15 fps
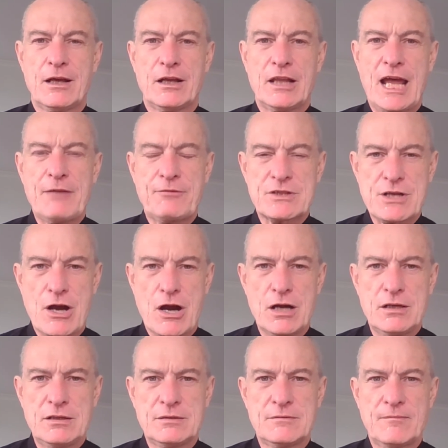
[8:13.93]
Life is
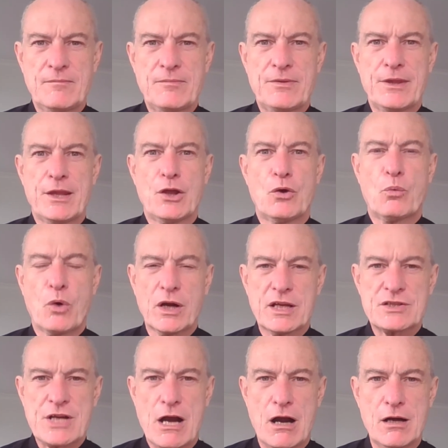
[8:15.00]
hard. Work
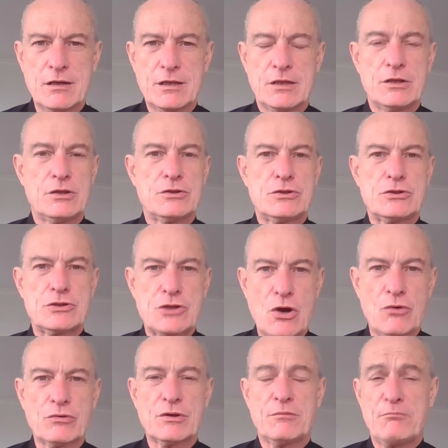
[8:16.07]
is hard.
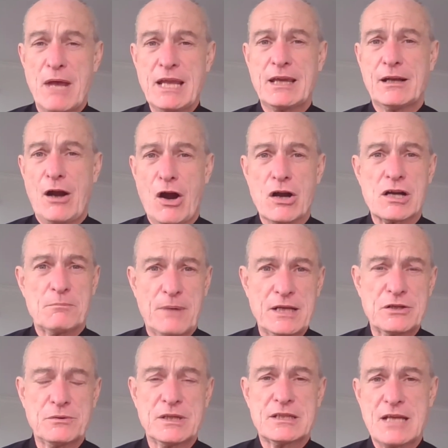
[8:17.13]
Don't make it harder by
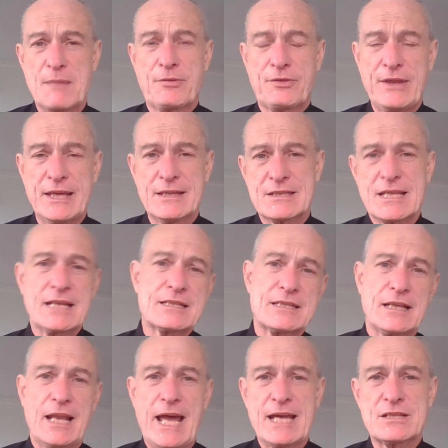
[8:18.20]
doing dumb things. That's
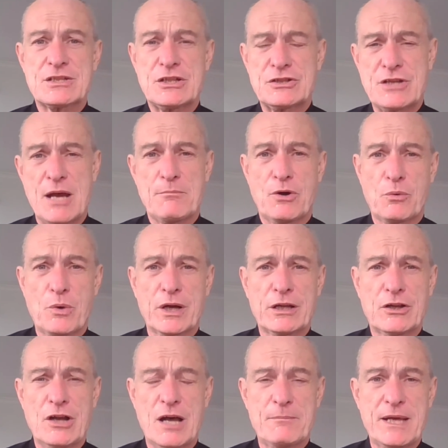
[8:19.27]
the last dumb
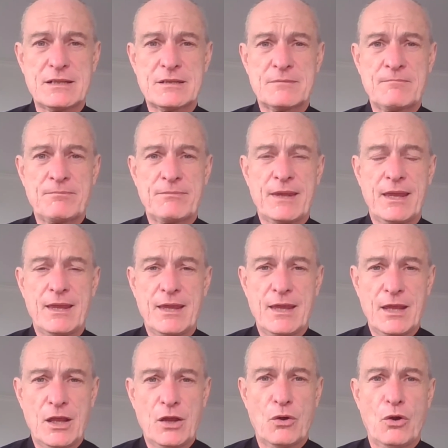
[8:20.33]
work comment.
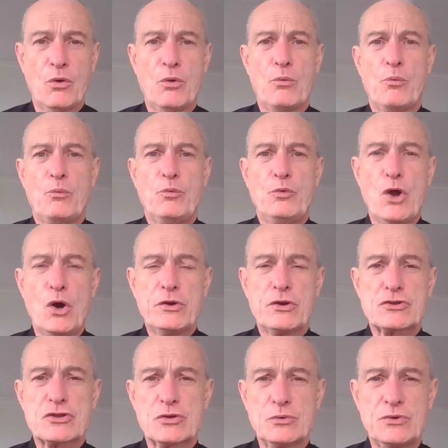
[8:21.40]
Know
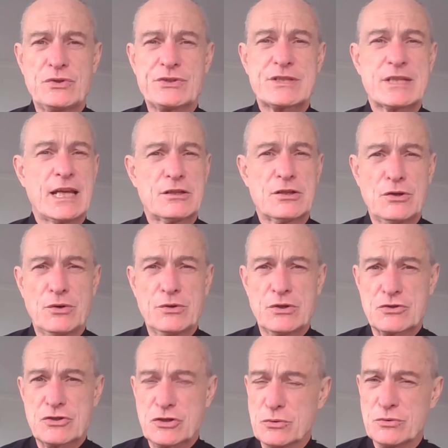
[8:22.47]
your tools, get to know
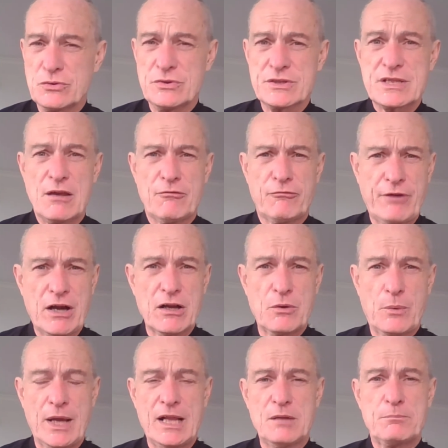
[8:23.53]
your tools very
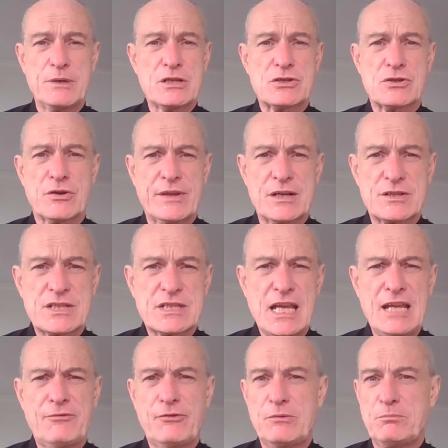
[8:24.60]
well. Be sure they're
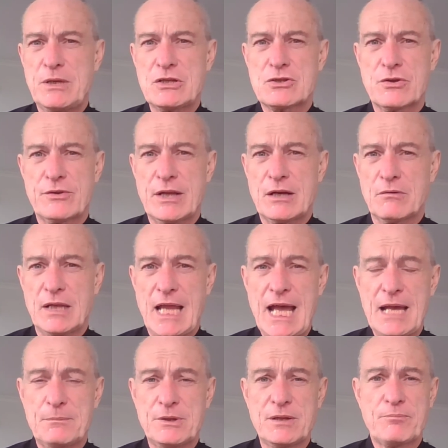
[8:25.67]
safe and be sure they're
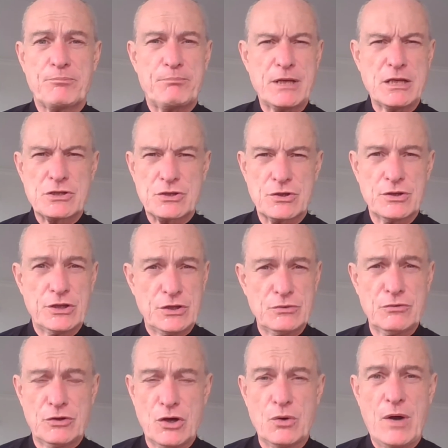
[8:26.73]
reliable. Be sure
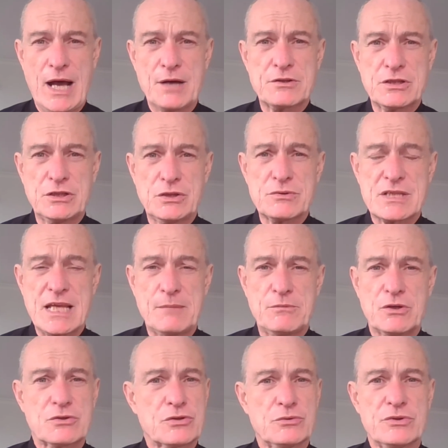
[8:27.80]
you know how to use them.
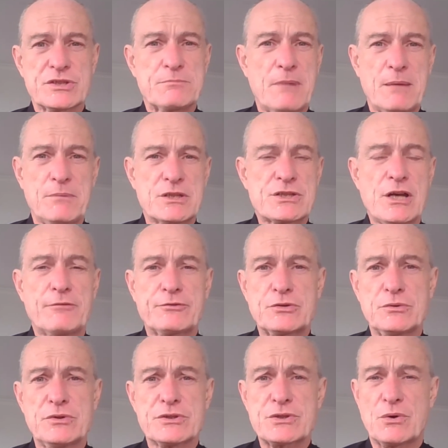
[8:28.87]
Your tools may be soft
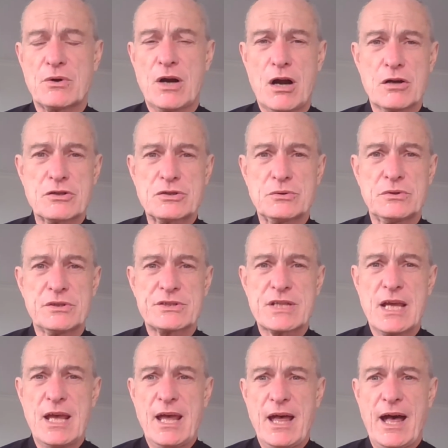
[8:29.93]
tools or hard
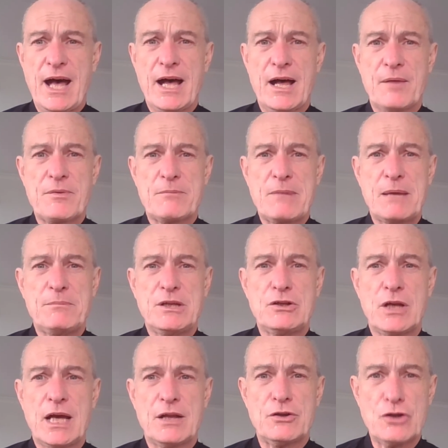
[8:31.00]
tools. They may
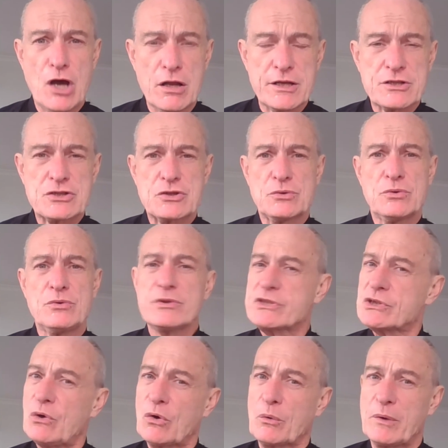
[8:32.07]
be knowledge
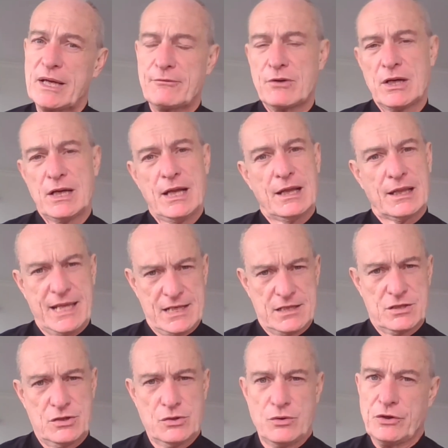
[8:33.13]
tools or whatever. Get
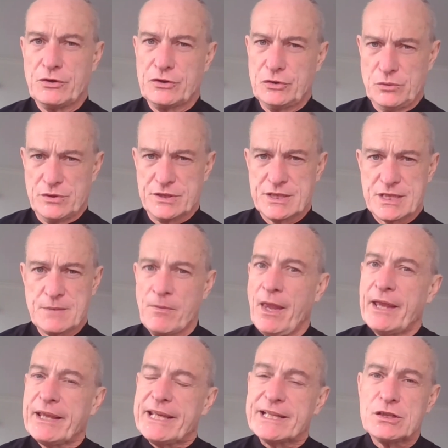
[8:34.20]
to know your tools.
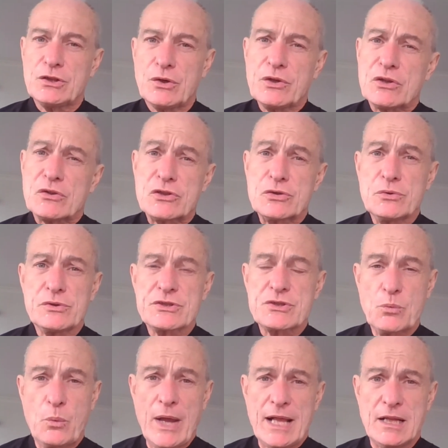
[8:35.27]
Get to know your
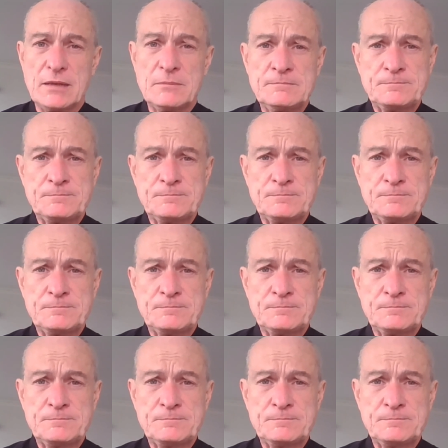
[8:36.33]
tools well.